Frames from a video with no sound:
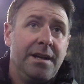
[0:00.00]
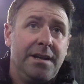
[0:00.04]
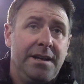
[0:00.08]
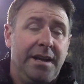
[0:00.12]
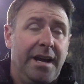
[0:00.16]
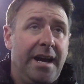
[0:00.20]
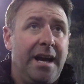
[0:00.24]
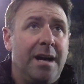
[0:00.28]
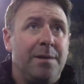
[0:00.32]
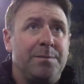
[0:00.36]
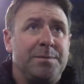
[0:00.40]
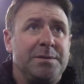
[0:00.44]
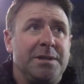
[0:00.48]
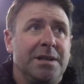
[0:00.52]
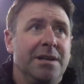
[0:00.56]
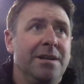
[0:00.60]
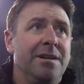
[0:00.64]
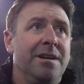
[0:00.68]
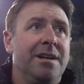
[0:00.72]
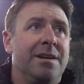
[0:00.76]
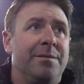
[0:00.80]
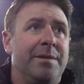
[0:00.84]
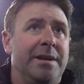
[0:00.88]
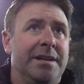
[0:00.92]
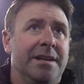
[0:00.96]
we? Yeah,
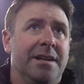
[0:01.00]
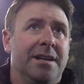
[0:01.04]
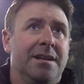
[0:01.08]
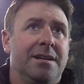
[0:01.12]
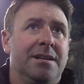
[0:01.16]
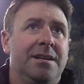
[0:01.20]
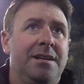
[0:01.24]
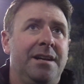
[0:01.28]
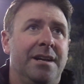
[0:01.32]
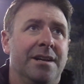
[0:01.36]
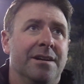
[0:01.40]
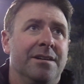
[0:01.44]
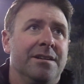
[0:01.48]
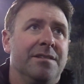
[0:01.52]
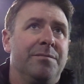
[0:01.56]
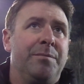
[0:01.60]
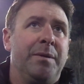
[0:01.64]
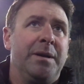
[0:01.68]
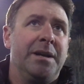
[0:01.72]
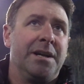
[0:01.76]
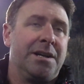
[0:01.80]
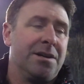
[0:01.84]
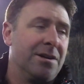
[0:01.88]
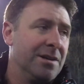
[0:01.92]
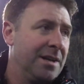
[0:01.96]
absolutely. I mean, the, you know, they've
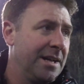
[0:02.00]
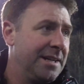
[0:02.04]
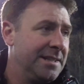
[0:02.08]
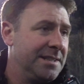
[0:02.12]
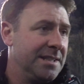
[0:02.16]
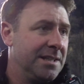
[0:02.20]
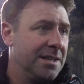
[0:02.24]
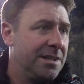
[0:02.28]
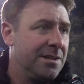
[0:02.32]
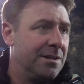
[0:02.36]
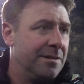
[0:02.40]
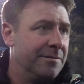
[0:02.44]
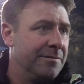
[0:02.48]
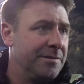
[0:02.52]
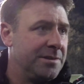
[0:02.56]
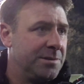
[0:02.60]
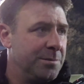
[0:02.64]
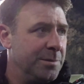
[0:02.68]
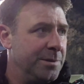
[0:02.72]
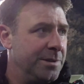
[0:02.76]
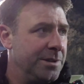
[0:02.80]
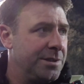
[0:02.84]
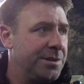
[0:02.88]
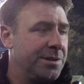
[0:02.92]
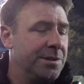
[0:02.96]
been, a, like you said, the conference
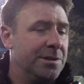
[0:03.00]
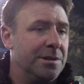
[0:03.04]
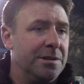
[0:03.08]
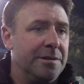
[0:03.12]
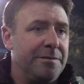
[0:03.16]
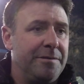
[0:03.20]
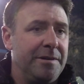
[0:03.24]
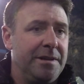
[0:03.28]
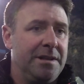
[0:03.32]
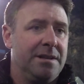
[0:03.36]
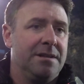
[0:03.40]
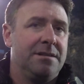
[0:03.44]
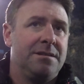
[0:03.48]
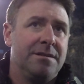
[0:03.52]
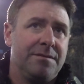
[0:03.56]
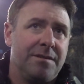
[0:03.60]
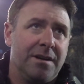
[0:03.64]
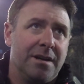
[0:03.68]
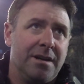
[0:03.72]
won the trophy. They've